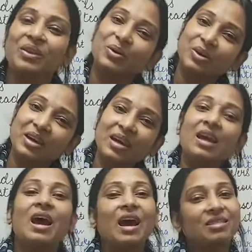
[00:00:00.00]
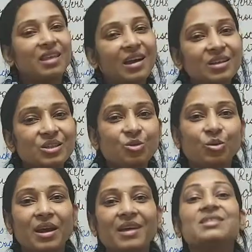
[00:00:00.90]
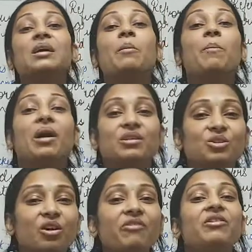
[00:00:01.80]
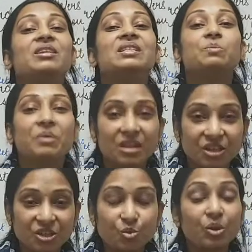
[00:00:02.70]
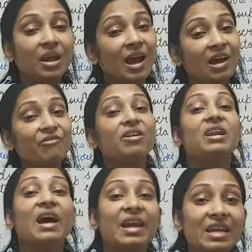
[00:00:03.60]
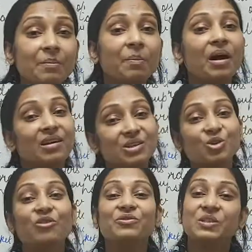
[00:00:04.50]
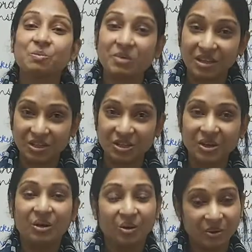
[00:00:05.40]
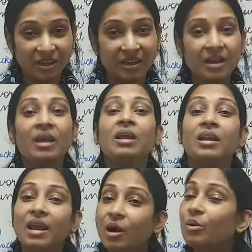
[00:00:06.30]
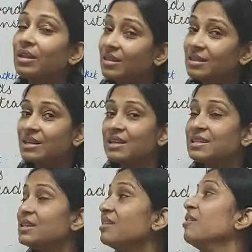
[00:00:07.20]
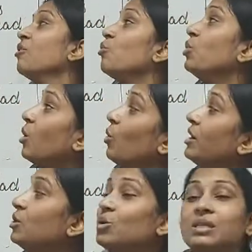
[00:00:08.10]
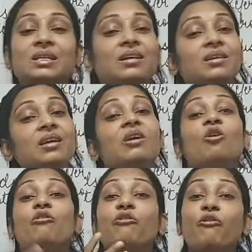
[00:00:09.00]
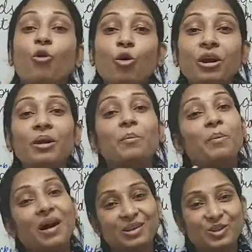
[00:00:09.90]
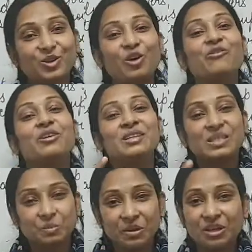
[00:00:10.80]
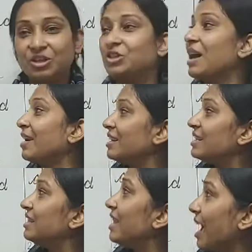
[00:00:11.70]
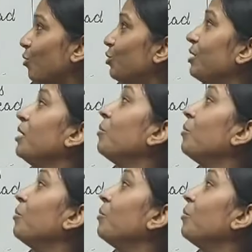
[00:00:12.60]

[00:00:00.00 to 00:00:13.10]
Okay, and that is known as parts of speech. We have 9 parts of speech. Okay, now in this lesson we are going to study 4 parts of speech, that is noun,